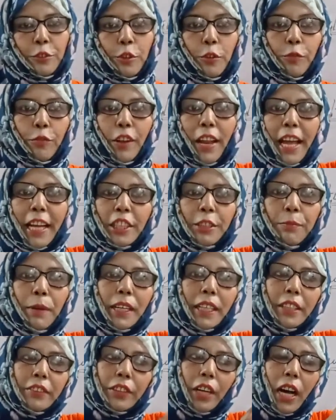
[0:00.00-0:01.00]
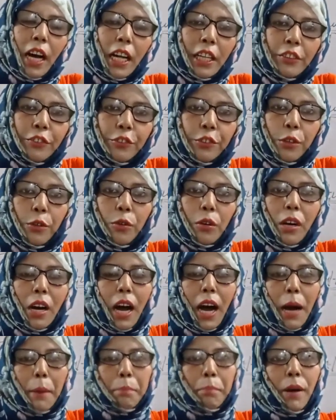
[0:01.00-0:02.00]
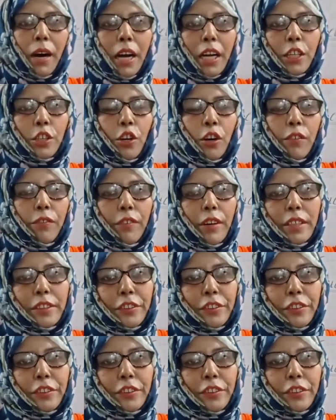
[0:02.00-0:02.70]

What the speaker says: So flashback is also a part of